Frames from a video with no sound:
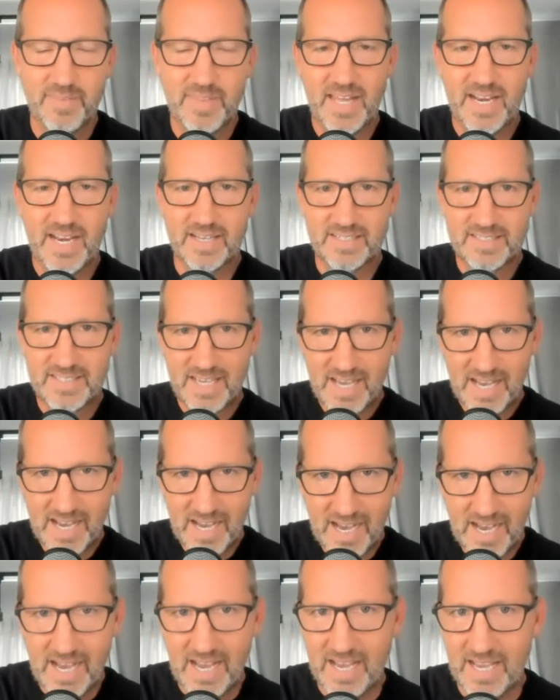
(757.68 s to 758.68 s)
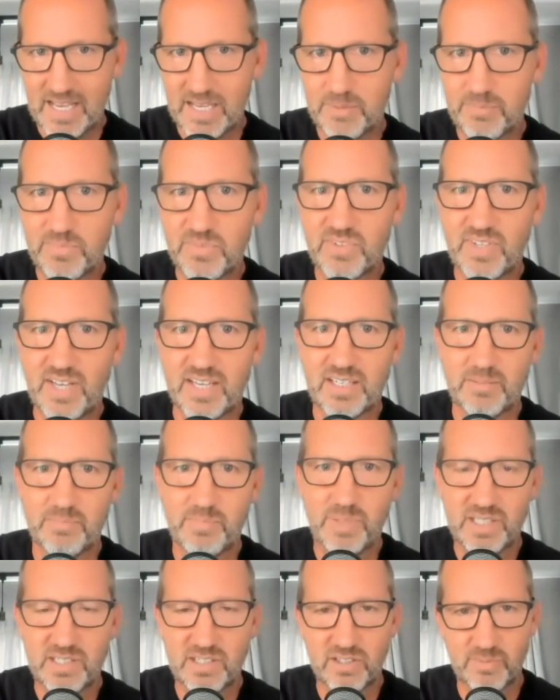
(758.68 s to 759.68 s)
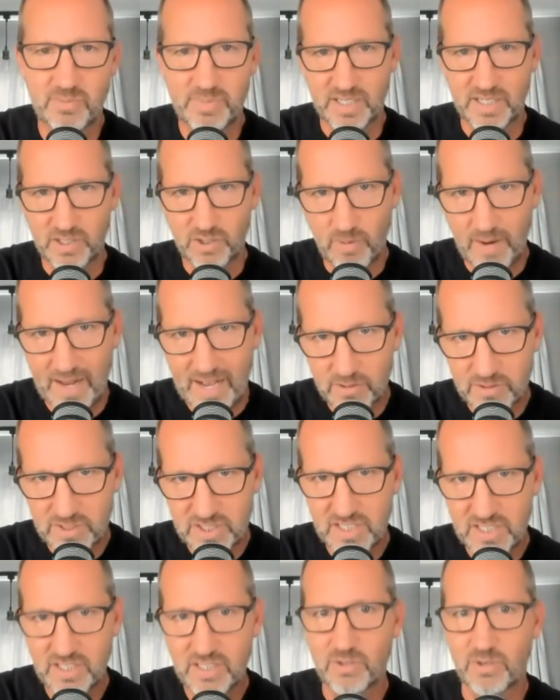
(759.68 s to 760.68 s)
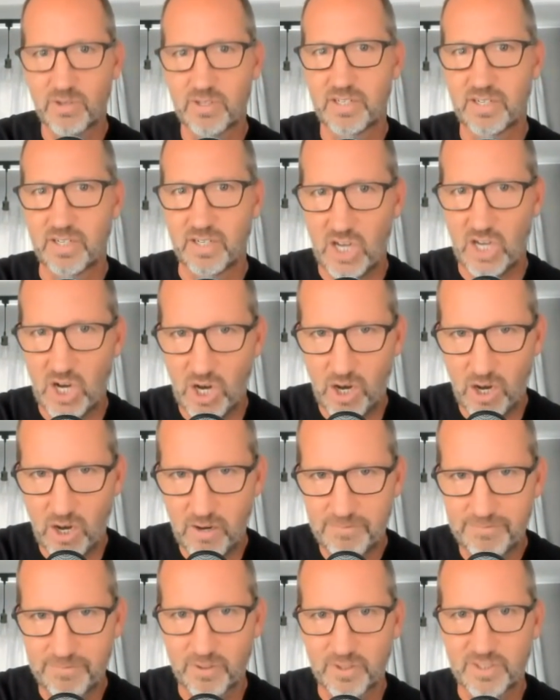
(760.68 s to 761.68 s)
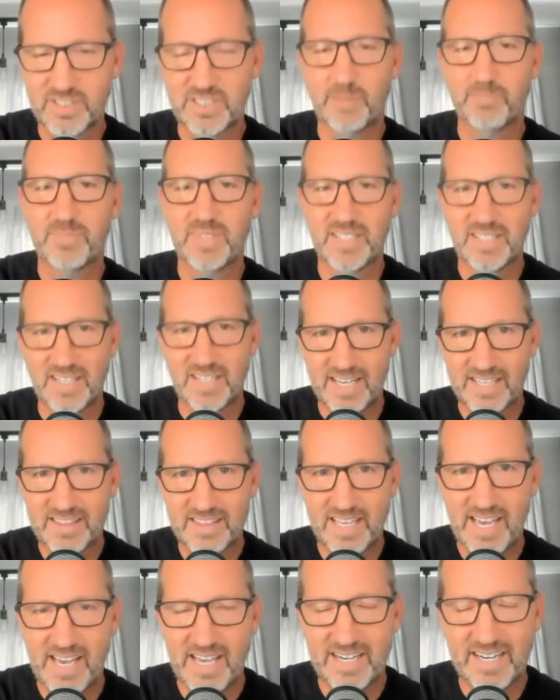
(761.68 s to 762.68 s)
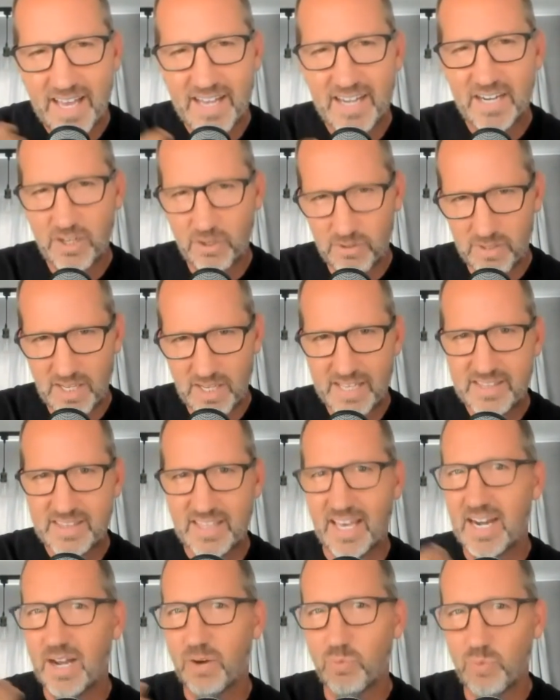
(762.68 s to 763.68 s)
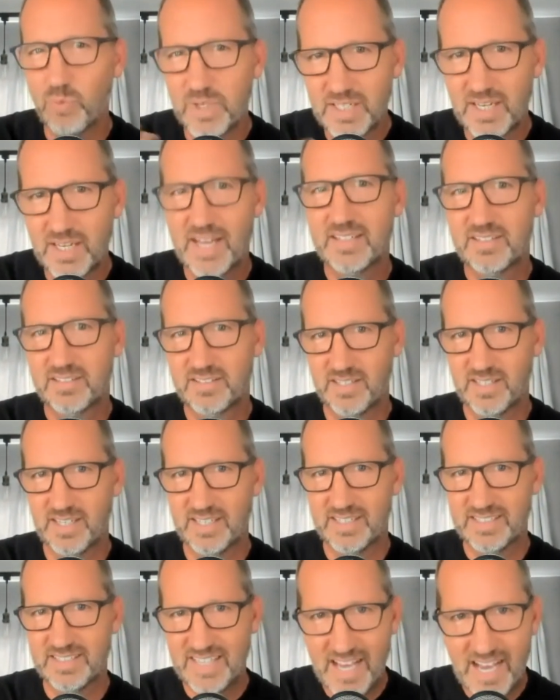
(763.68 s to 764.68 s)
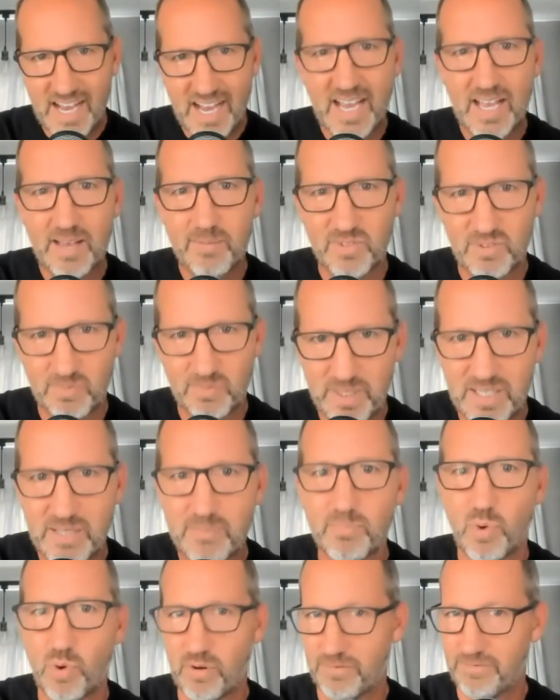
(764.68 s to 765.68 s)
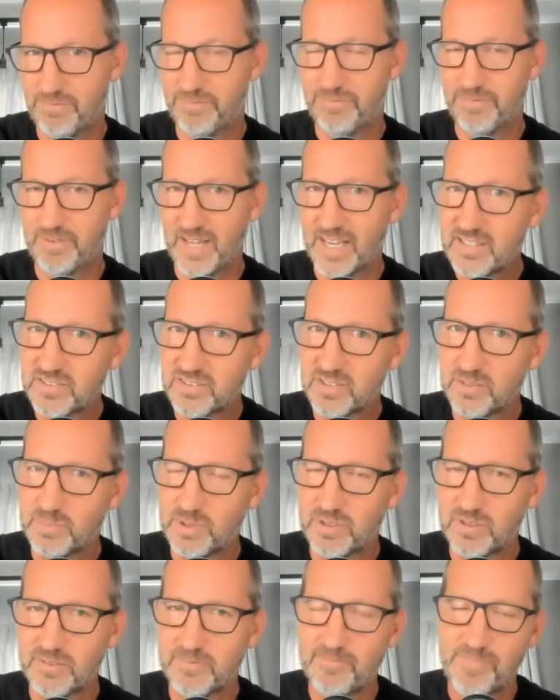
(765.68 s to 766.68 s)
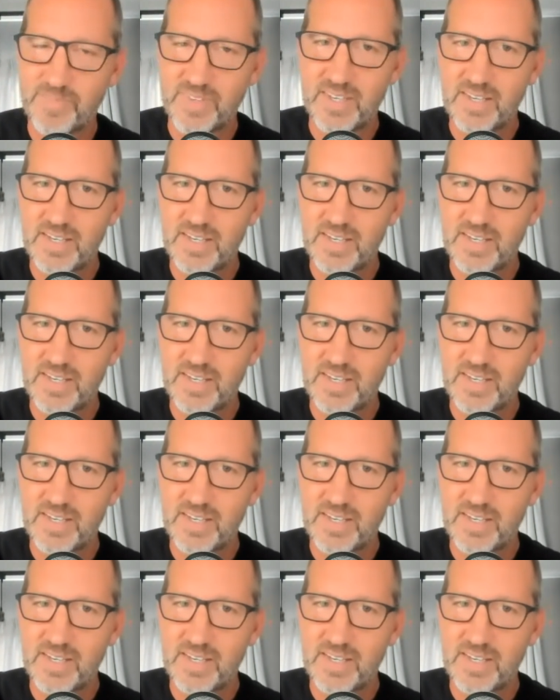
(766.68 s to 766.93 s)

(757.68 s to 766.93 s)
that at times I could be a little bit grouchy or a little off or something like that. And I don't like that. I would like to at times be more flexible.